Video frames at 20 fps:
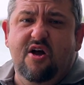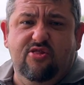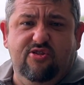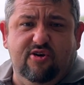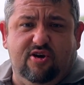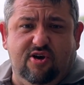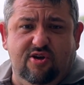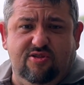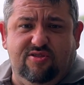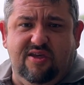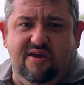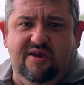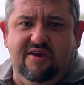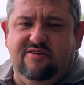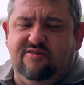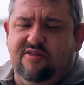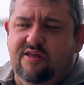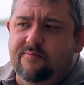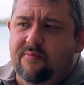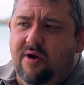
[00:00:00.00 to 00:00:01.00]
The good thing
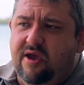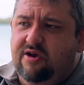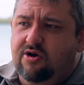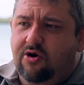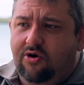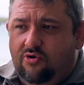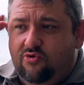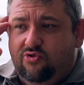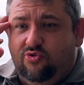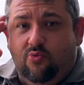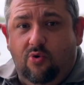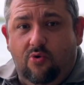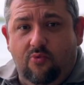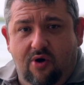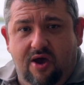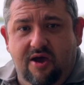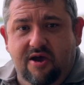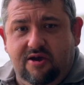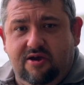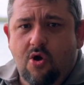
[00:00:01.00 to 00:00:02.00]
is that my goggles will
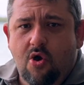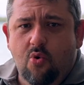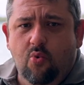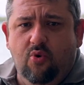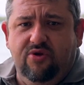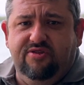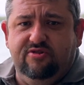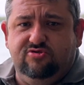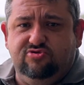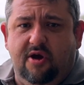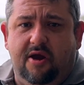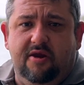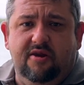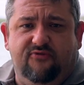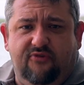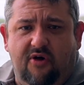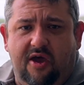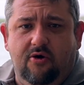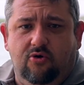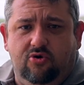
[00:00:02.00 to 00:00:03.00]
work with the drone
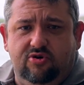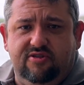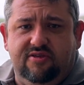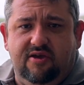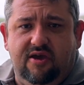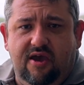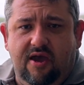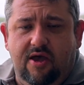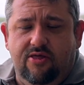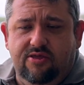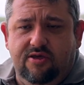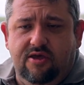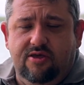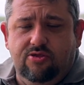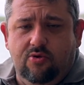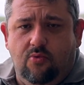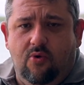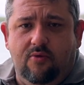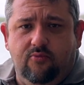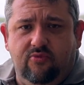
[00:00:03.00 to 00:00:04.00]
if I order
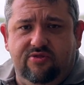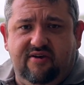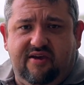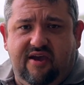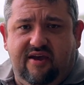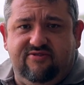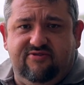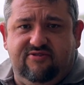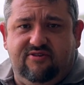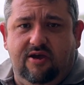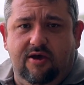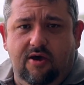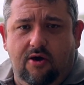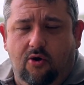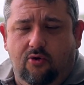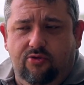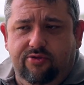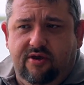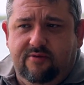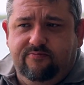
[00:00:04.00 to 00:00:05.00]
the one with the caster
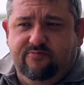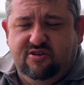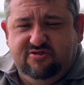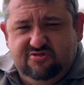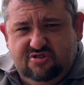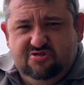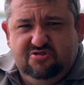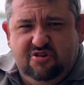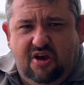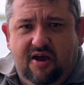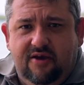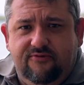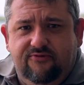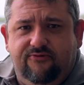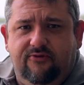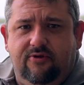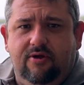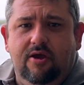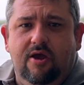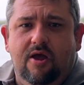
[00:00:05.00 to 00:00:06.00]
or the DJI
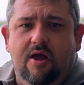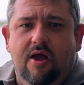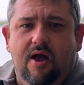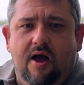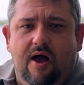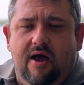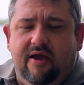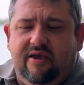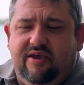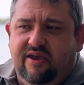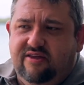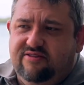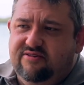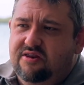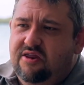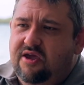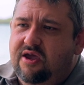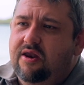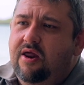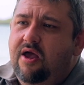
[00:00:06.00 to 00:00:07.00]
kit
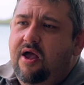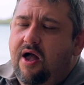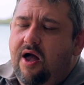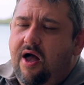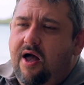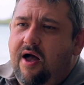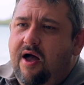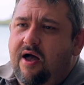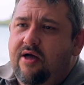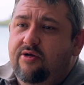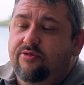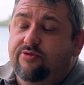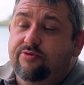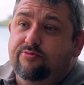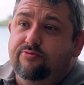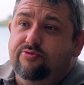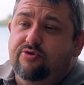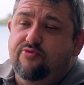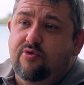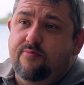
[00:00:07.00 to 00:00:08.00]
in it.
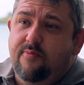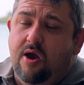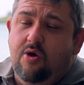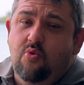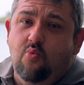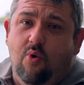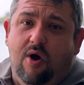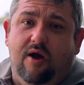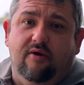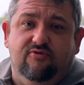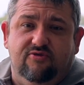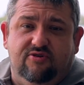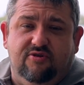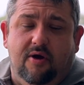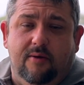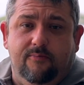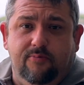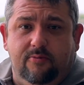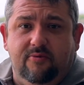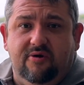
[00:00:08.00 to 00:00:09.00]
The remote won't, so
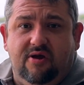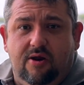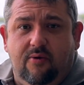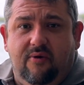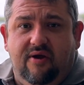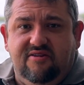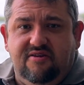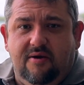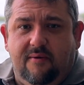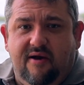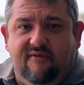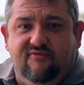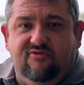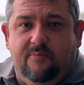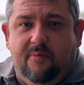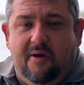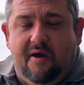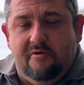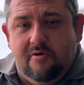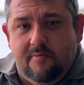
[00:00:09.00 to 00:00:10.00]
I'm probably going to end up having to
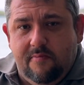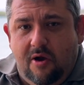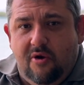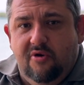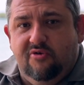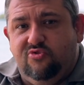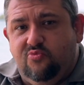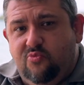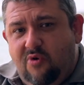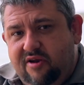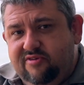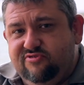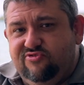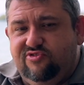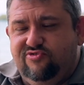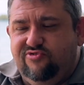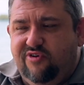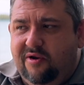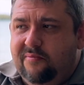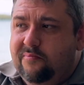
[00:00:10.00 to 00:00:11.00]
buy a remote as well as
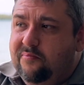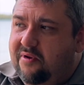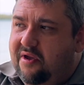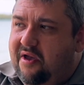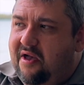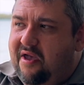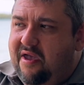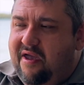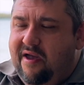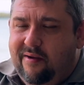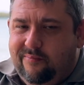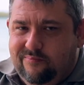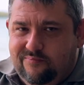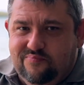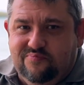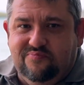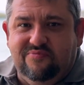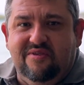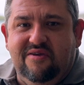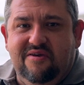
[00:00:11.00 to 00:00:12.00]
the drone, but I
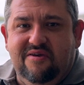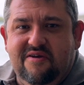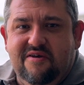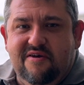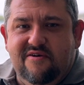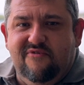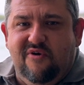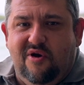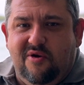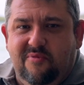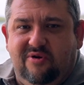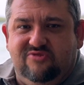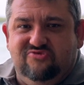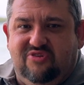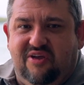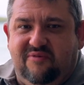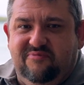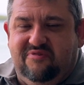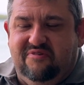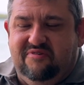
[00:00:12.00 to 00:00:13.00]
am very much
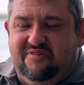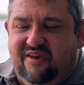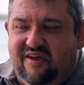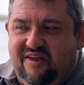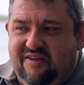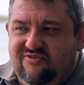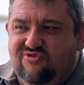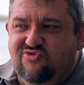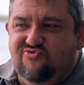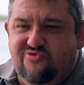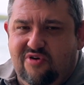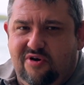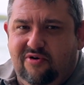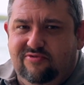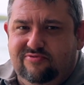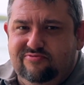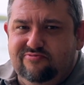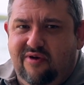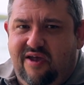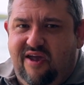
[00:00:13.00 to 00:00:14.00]
tempted to get into
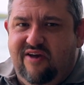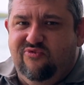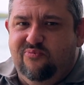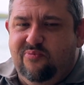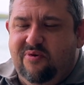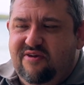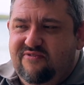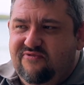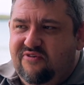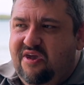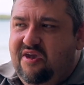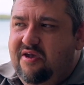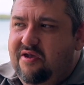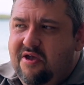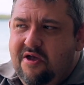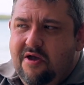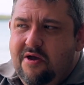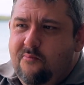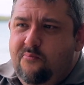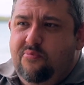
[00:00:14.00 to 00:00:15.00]
real FPV
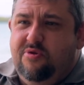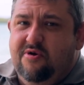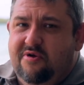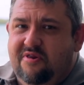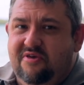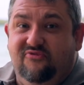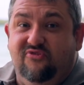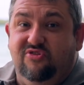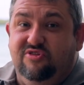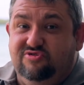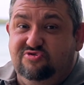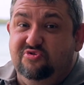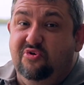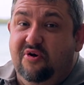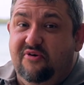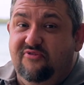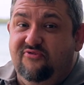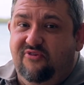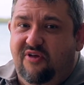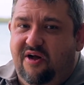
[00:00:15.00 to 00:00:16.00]
purely for the
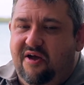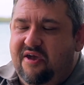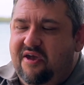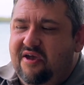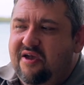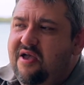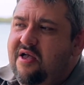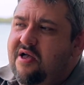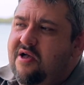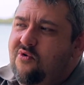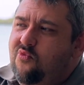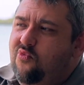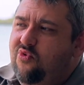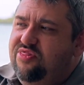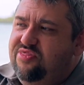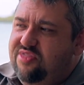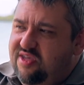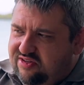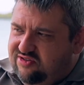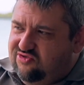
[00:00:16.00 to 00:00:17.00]
joy of flying.
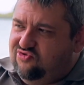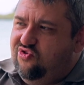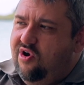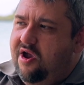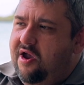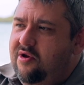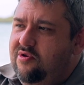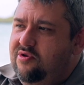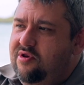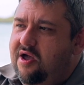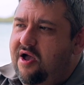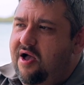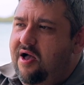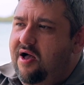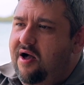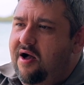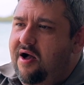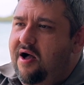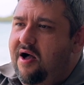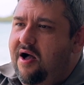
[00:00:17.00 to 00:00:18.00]
With this drone,
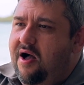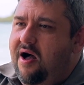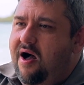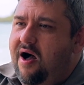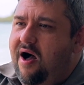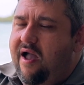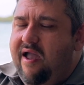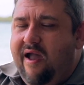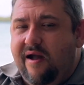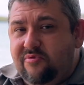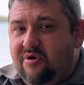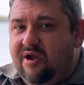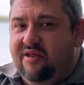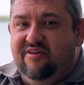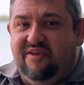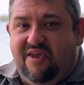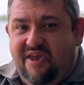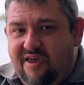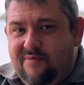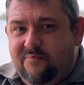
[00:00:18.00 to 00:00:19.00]
I am going
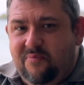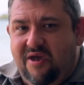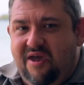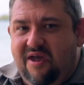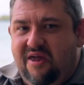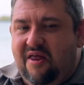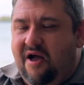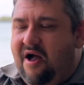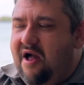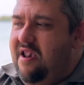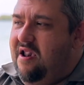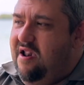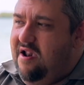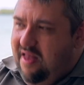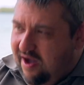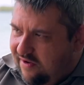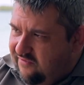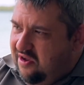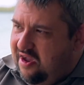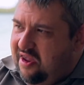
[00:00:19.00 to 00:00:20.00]
to keep it. I
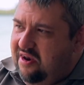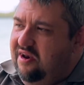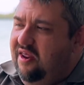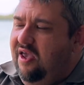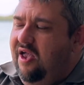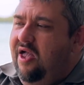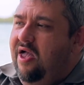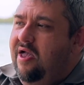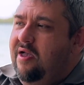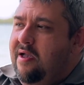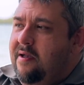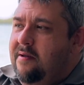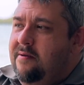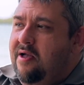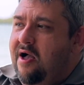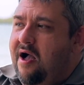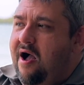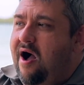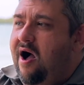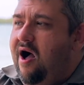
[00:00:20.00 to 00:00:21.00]
love it.
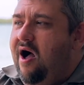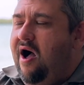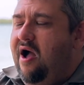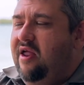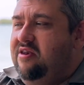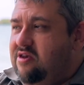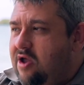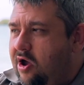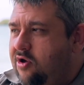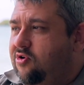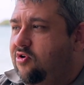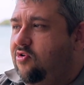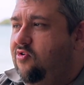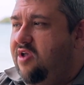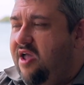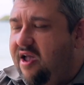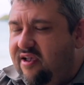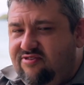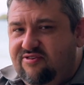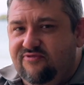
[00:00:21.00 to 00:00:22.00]
I know
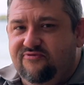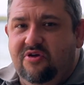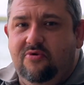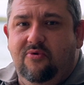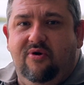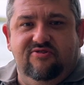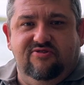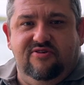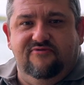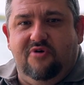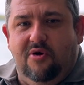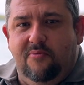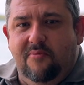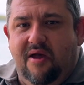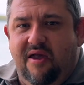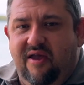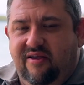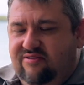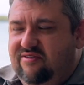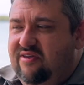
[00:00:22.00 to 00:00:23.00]
creatively, once I've got
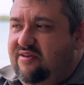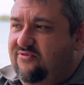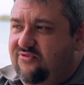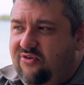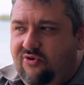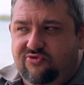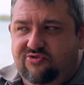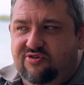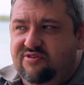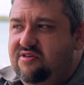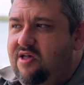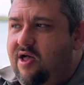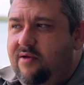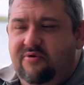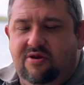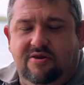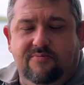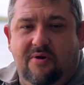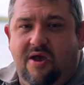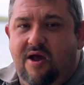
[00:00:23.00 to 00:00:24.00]
my ND filters, I'm
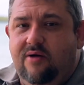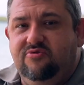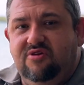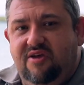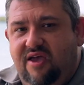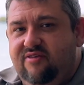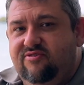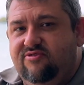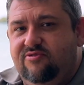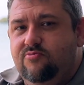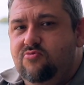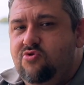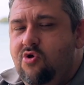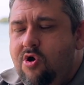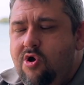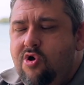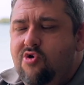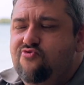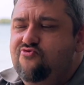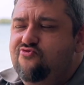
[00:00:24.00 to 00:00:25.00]
going to be able to get some
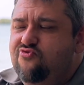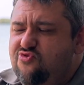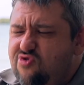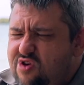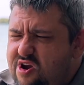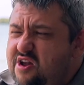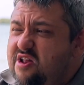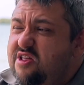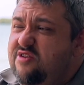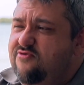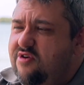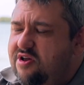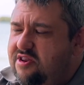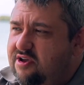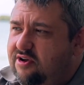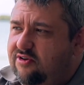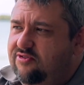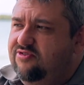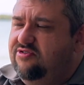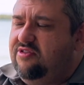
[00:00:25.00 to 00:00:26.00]
really, really
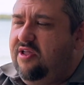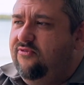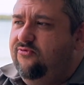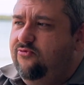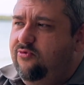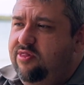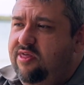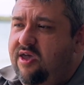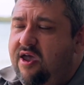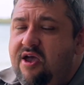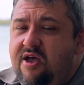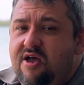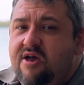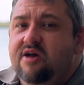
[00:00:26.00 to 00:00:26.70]
good stuff with it.